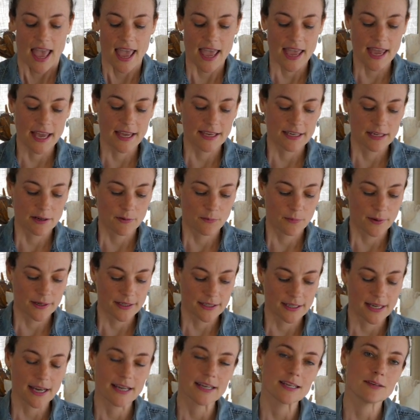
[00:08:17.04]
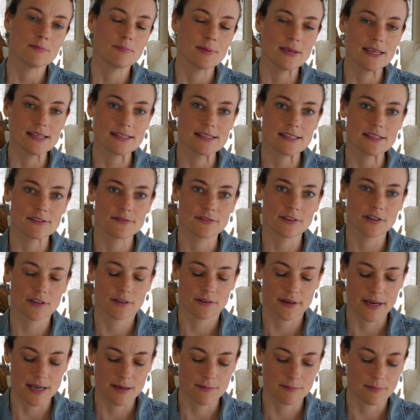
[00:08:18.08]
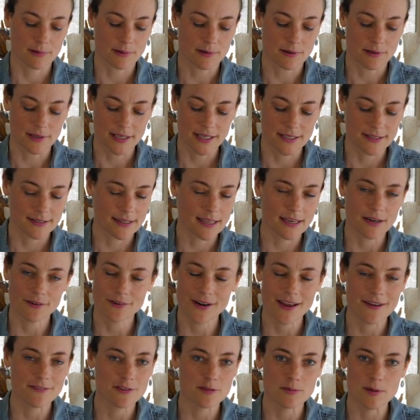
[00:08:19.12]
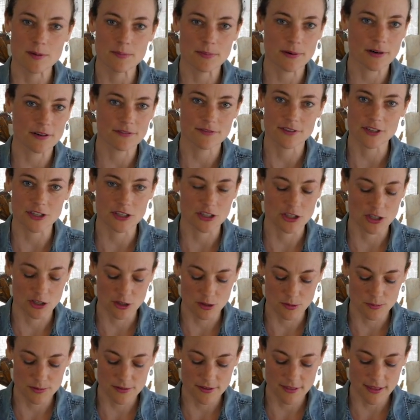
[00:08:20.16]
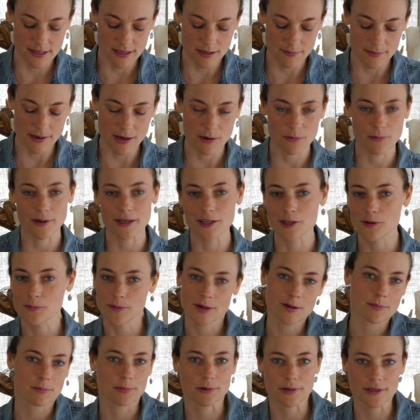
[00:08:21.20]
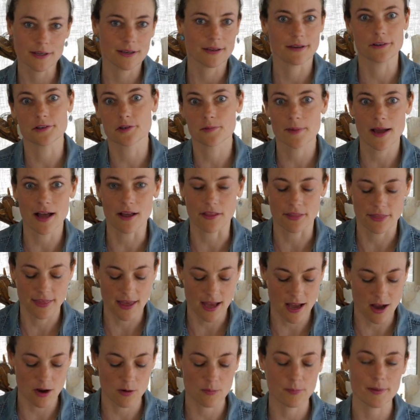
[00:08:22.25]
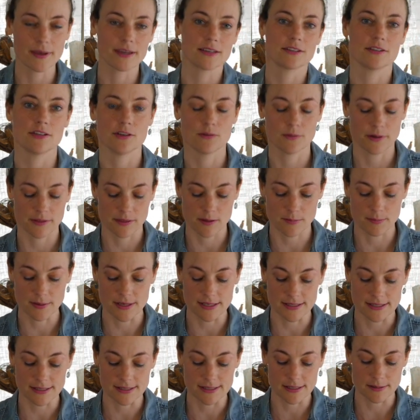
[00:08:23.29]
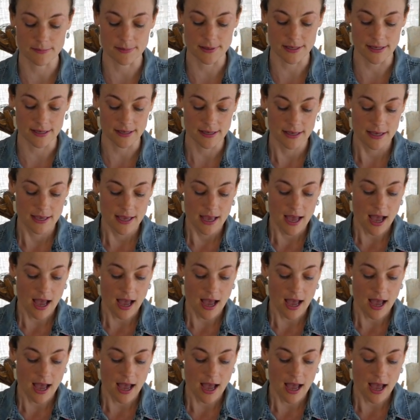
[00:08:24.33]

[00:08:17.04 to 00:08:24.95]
And when cutting pieces for a grain bowl, they don't have to be perfect cubes. Think about what you wanna put in your mouth. How big do you want the pieces to be?